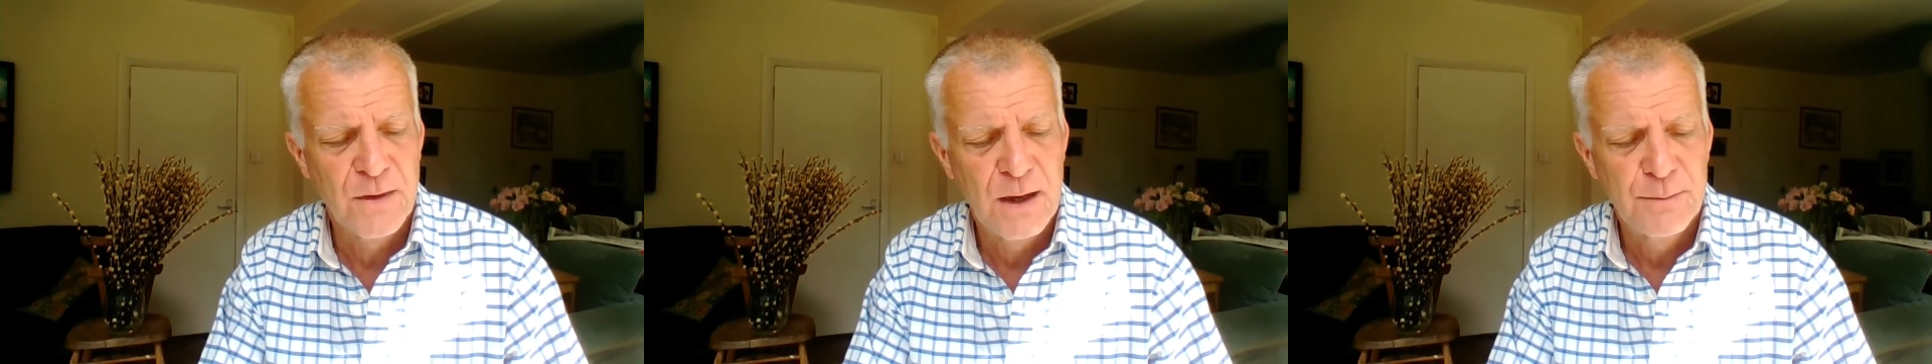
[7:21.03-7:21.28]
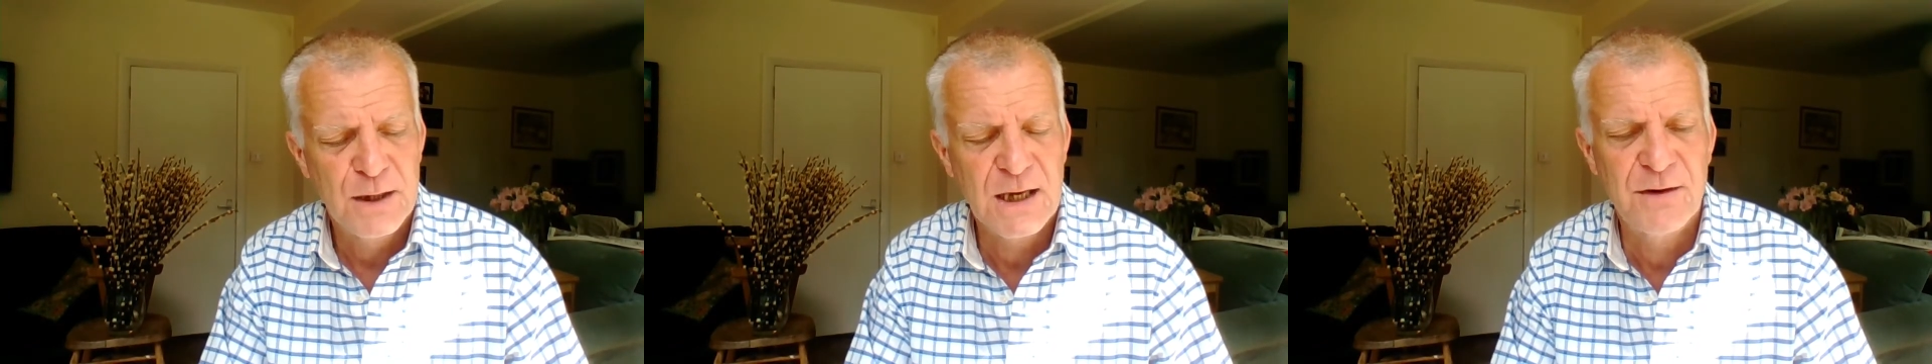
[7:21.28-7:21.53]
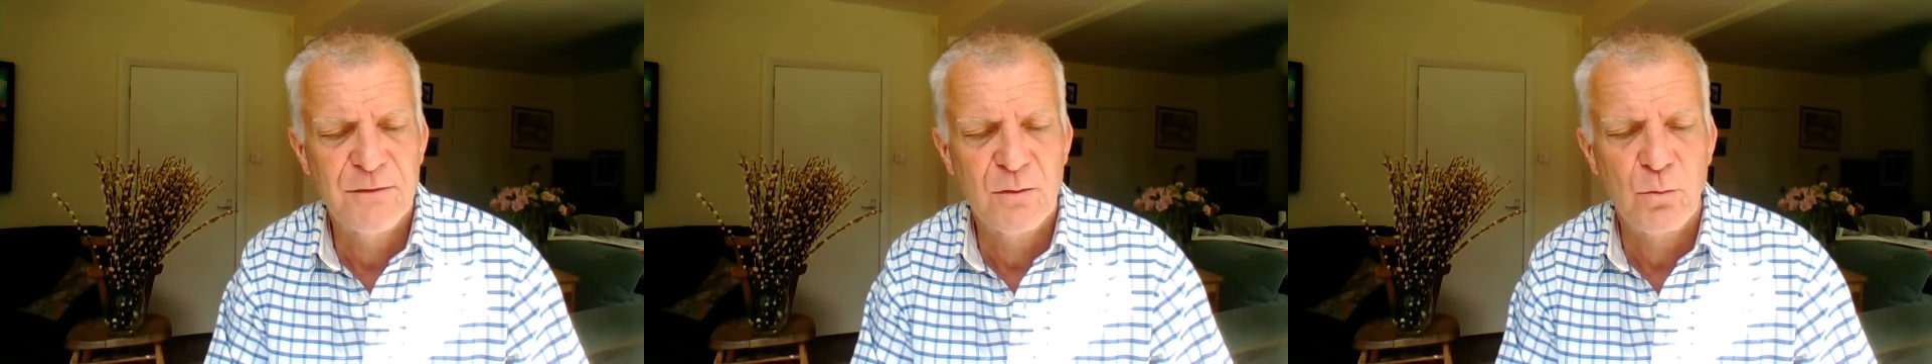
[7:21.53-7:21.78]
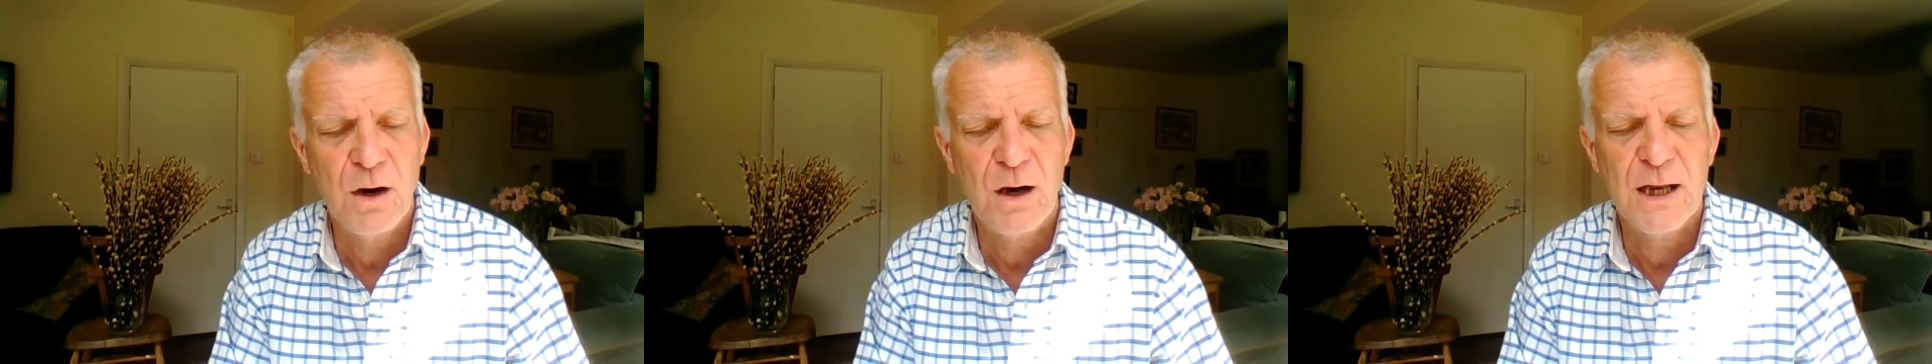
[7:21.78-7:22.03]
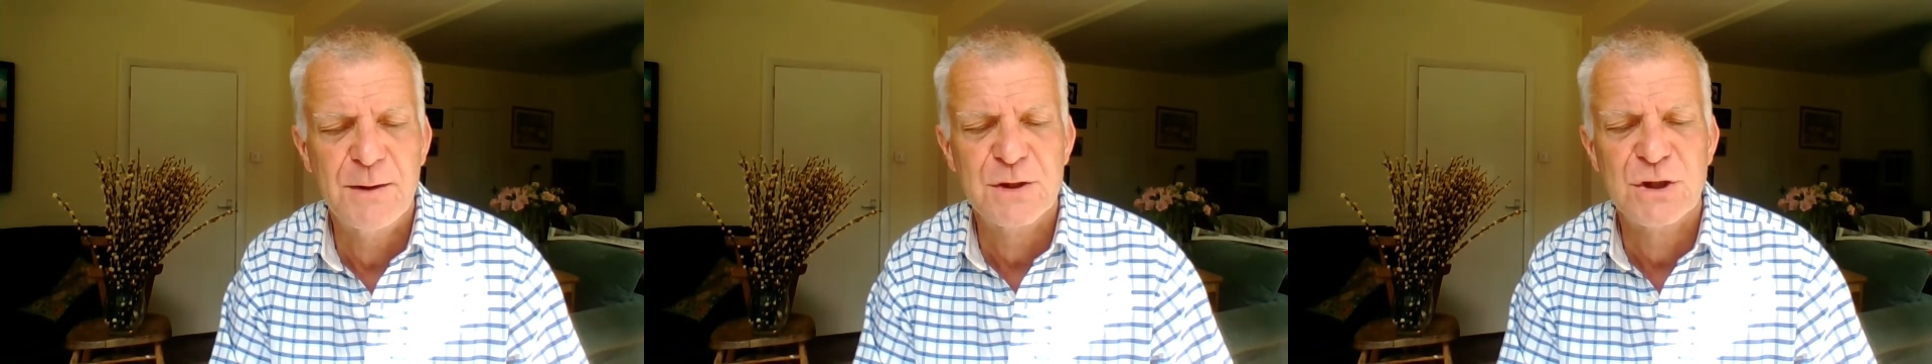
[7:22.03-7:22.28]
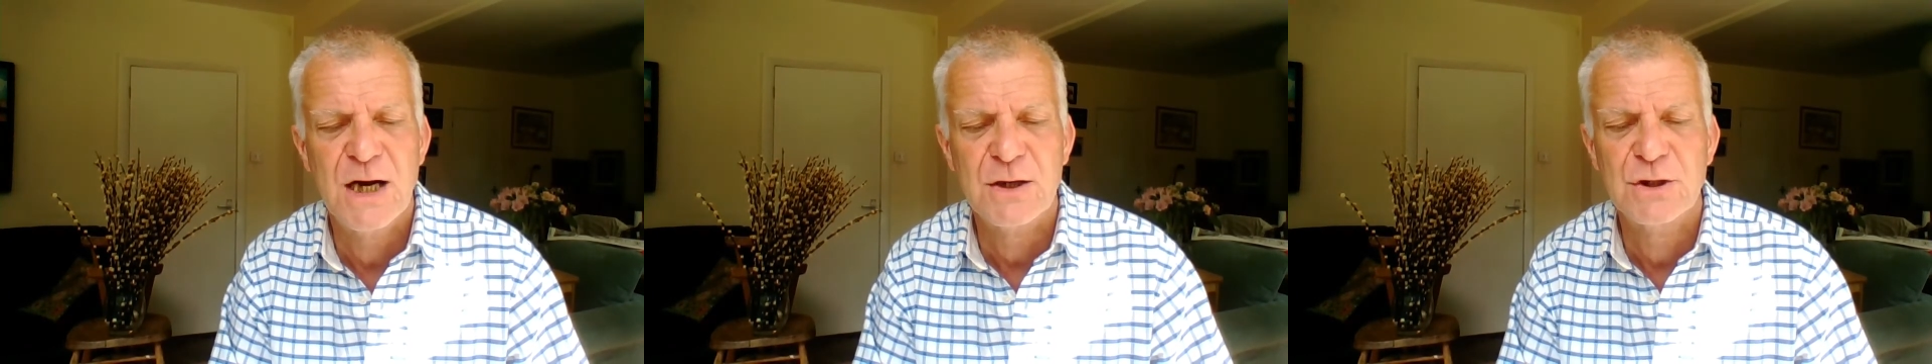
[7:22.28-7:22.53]
But even while he was
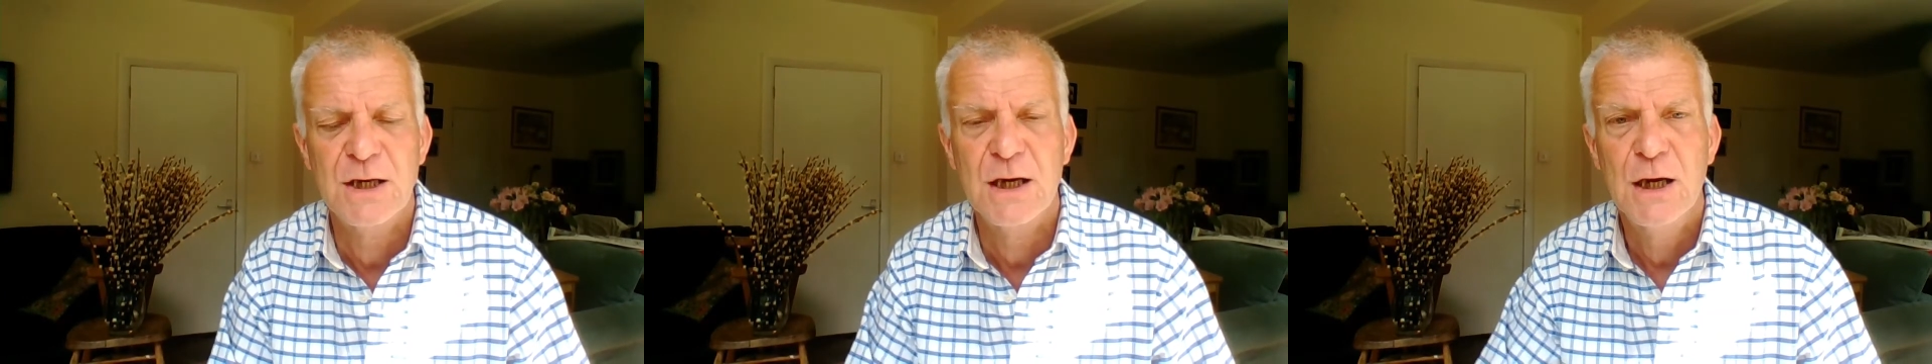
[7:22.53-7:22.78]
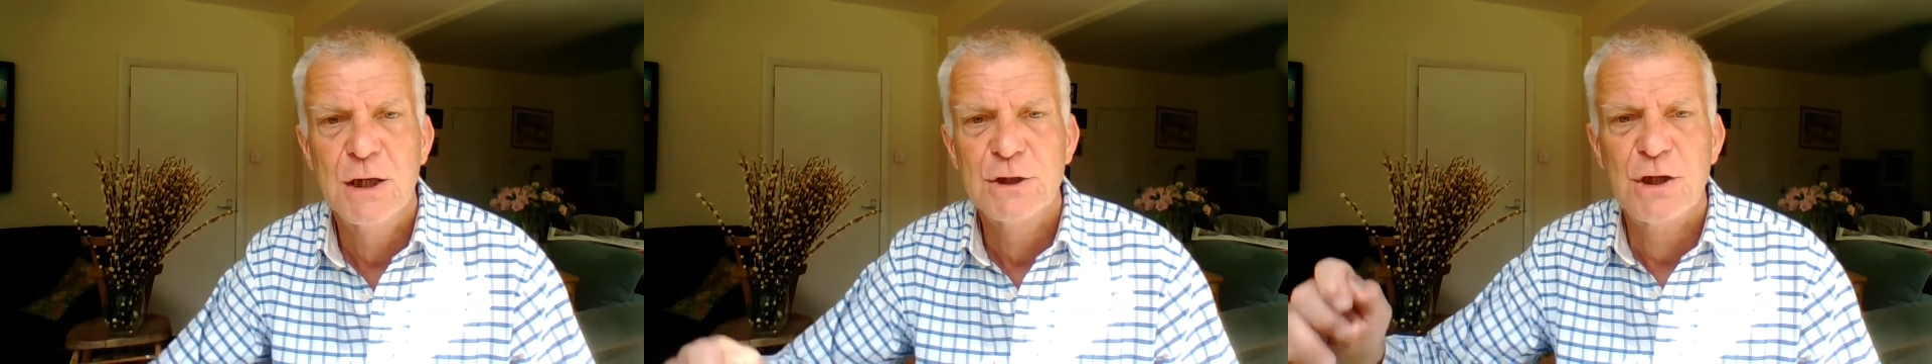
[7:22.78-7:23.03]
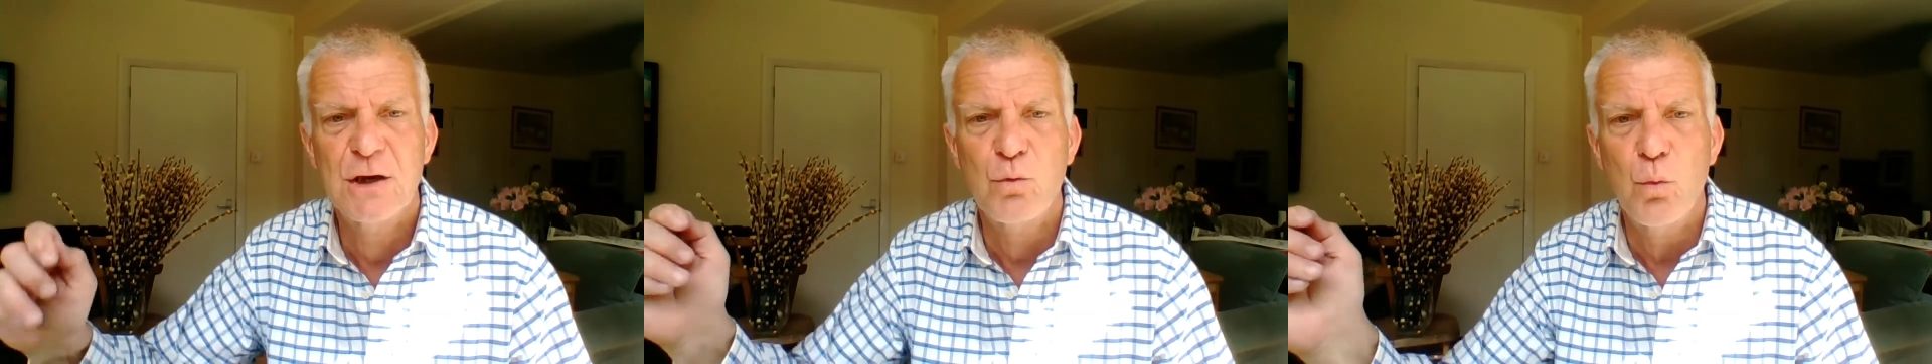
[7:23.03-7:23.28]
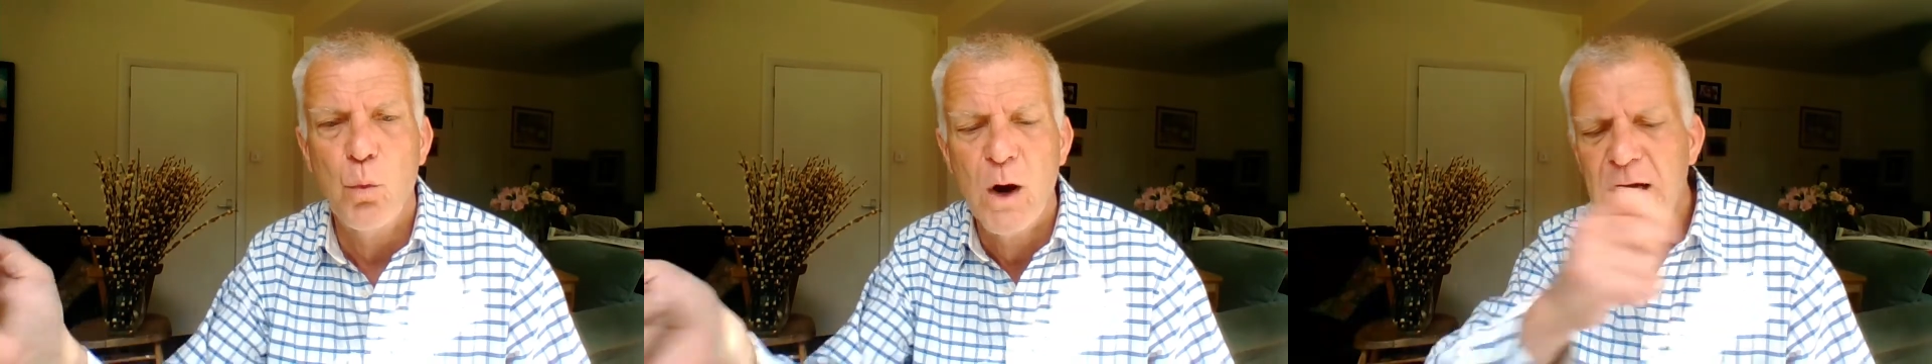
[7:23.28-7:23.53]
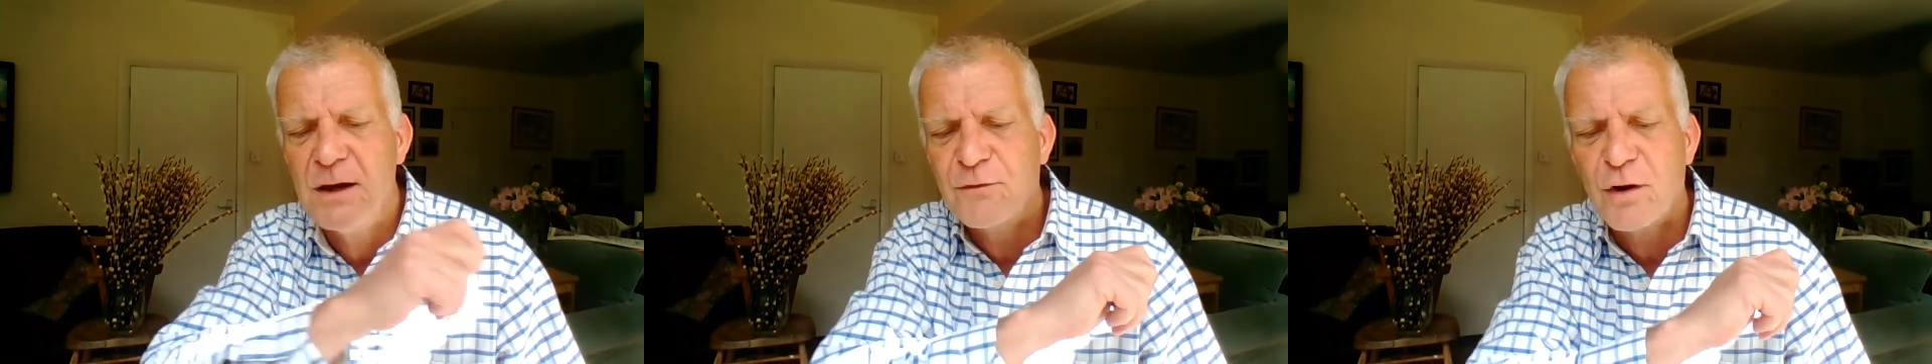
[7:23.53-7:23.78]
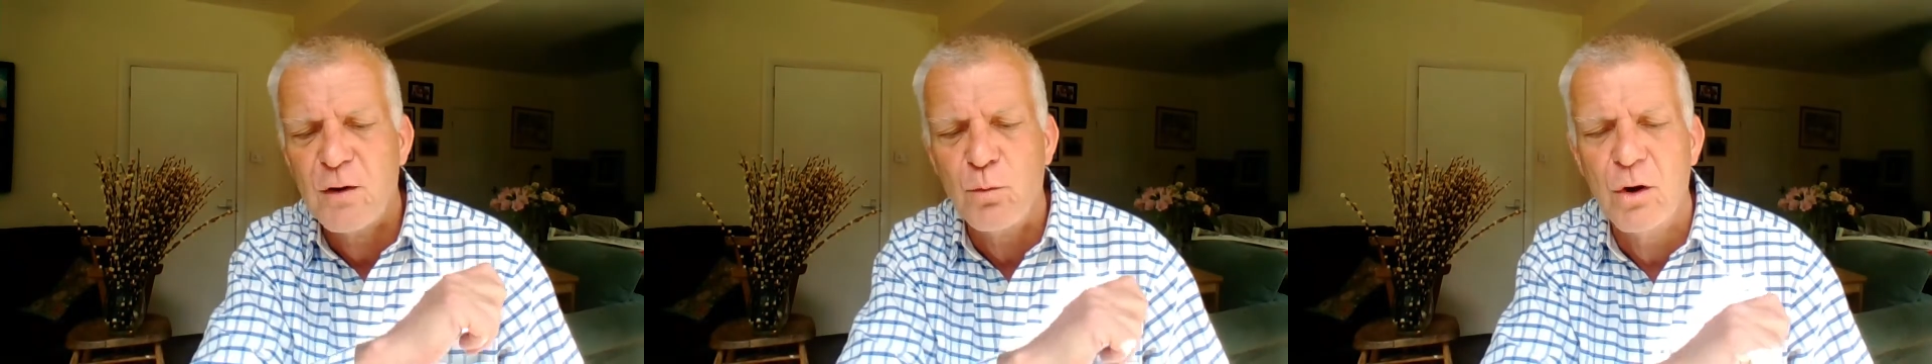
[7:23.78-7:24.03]
shouting, she had waved
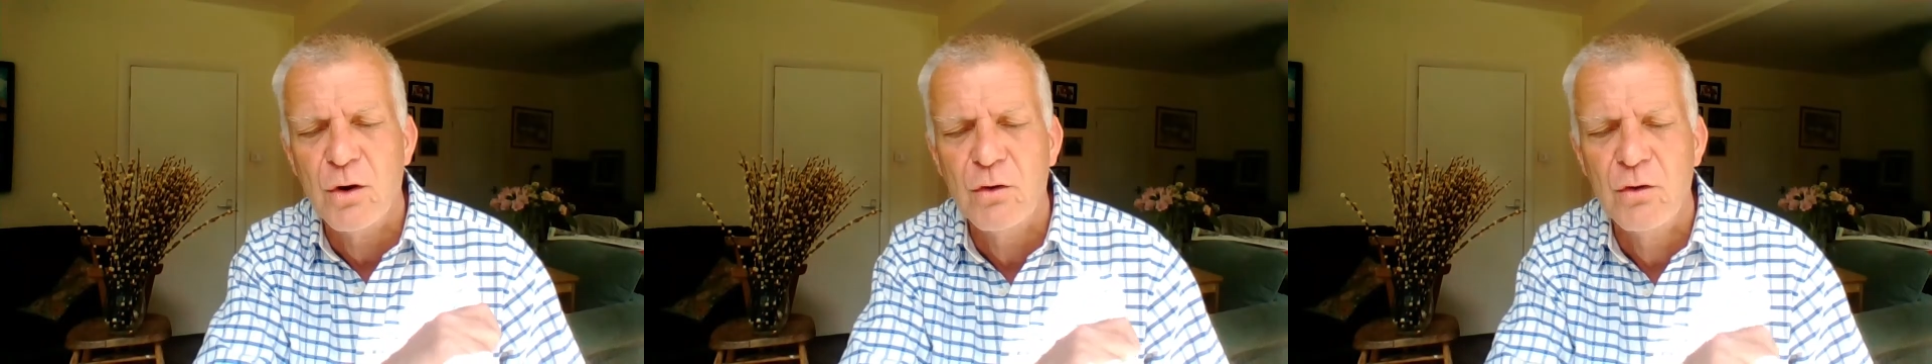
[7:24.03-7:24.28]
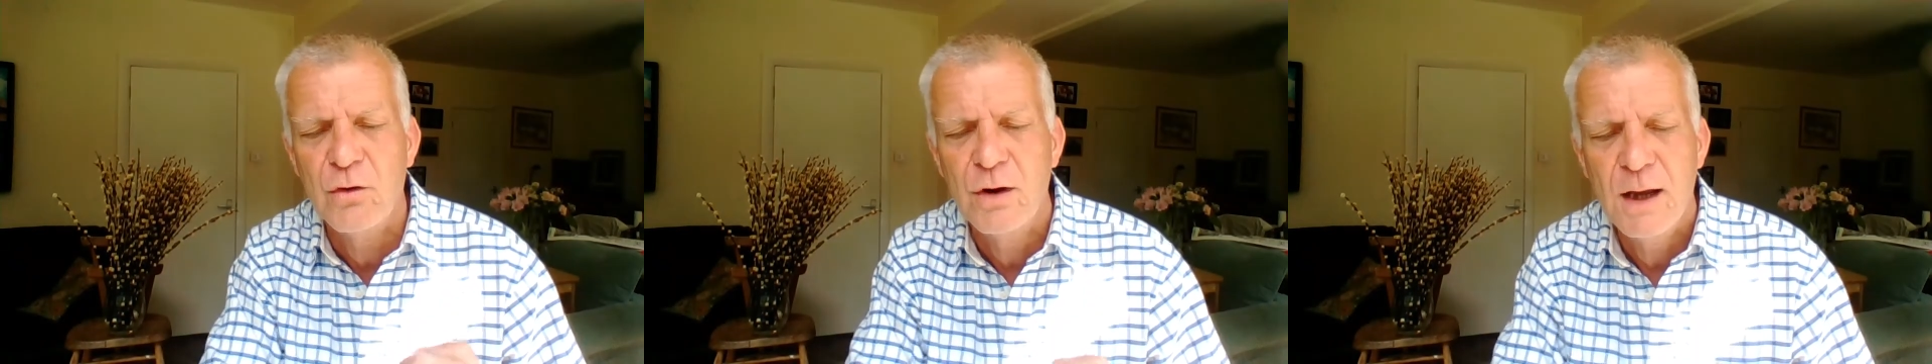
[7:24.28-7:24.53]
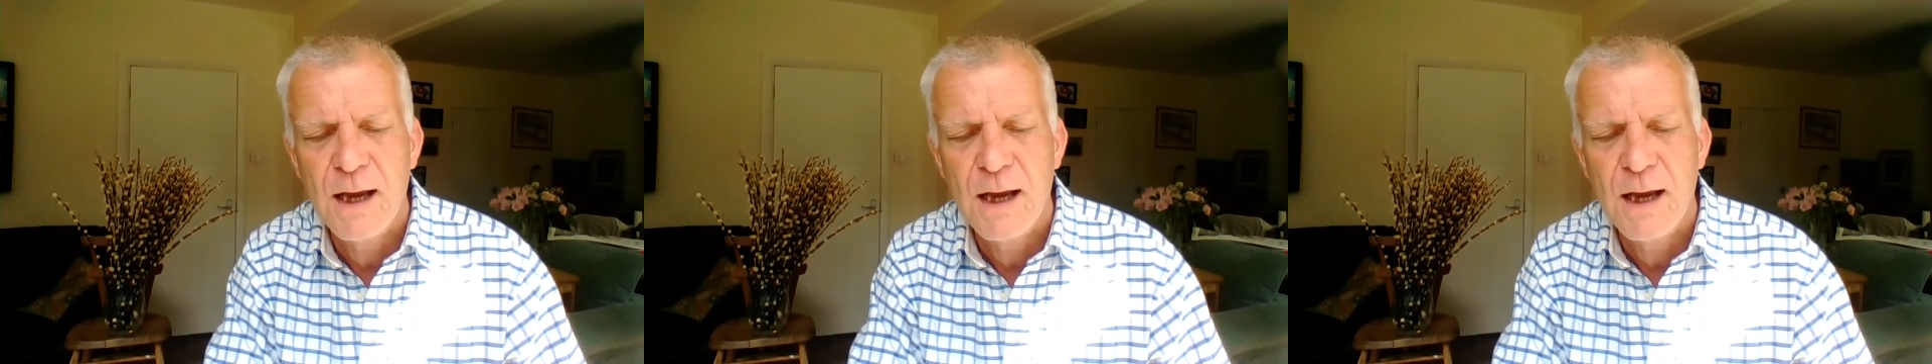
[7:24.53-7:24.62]
her wand,